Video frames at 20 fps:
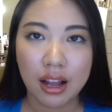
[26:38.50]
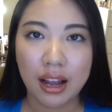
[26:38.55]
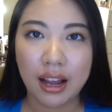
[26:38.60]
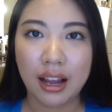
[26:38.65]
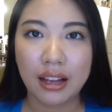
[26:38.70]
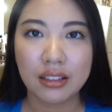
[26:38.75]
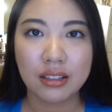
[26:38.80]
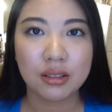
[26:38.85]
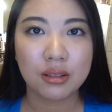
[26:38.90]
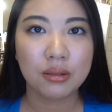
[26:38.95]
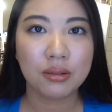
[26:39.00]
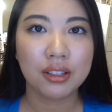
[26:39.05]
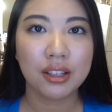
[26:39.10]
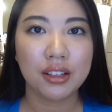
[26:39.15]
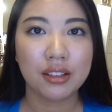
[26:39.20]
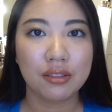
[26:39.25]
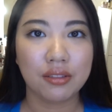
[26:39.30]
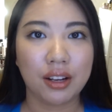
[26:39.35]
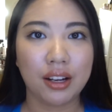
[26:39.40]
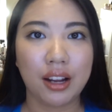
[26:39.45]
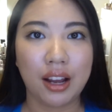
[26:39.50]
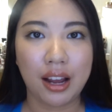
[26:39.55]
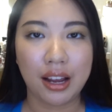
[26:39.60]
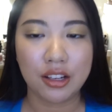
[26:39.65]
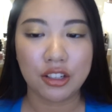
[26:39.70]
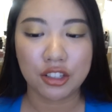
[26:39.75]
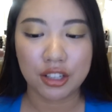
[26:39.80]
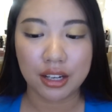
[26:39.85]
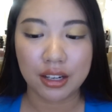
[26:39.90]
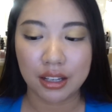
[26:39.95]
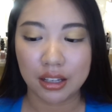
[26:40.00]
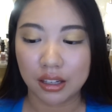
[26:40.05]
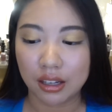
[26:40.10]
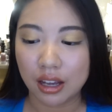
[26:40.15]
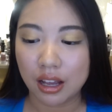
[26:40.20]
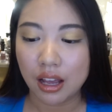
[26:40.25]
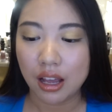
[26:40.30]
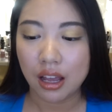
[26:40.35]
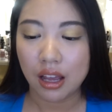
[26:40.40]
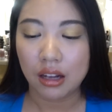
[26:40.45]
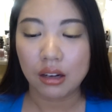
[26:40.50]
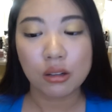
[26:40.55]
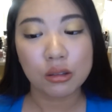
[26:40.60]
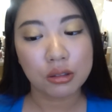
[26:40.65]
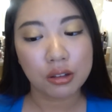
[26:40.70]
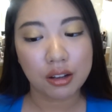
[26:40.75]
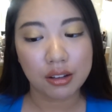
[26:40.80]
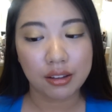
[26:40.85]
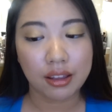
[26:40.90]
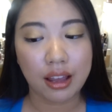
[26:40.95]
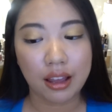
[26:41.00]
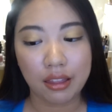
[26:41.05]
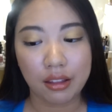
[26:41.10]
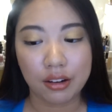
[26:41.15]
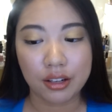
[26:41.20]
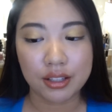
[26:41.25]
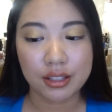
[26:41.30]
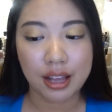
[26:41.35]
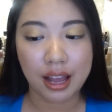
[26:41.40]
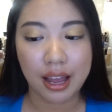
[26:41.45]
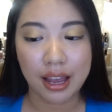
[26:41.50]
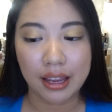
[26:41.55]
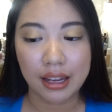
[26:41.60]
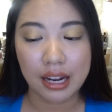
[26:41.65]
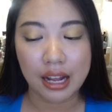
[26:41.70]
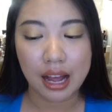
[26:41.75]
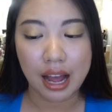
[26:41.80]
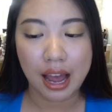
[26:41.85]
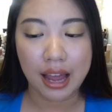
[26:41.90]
I just don't think it's very hygienic and also on the other side,